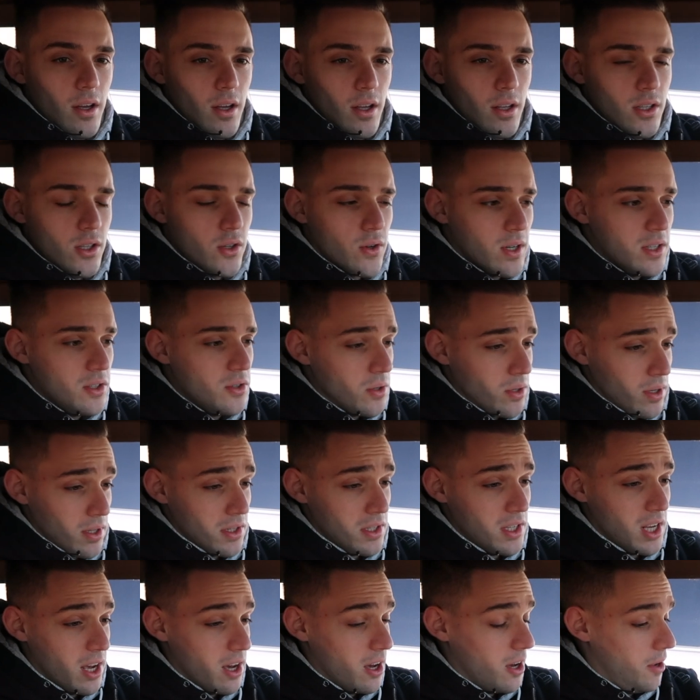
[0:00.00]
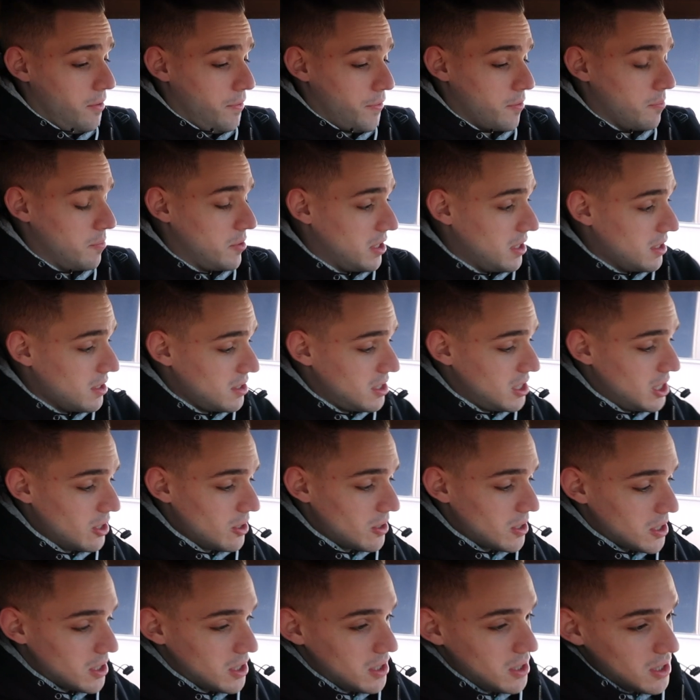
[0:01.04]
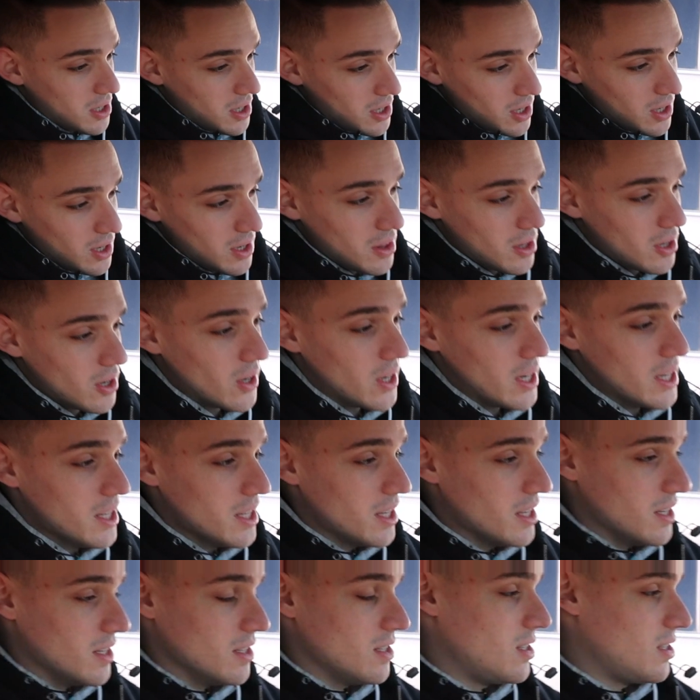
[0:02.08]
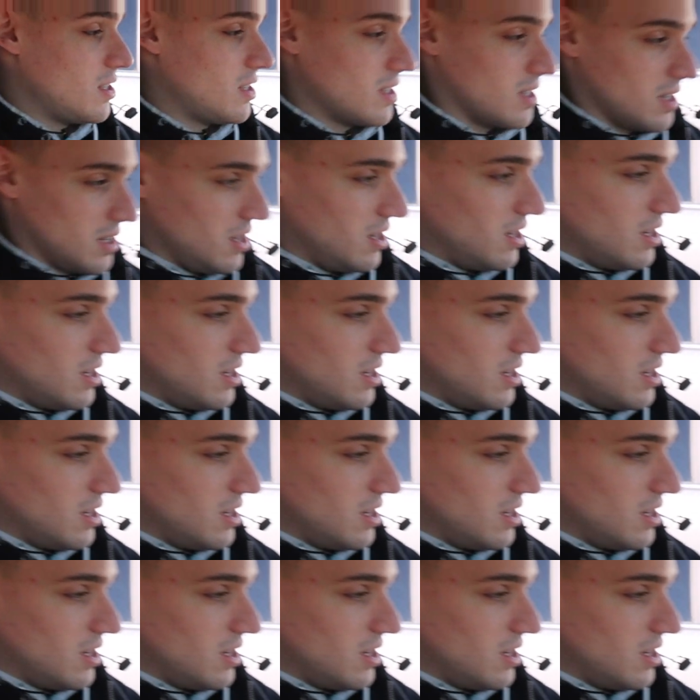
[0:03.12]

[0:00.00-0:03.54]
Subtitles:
So as you can tell from the interior here, there is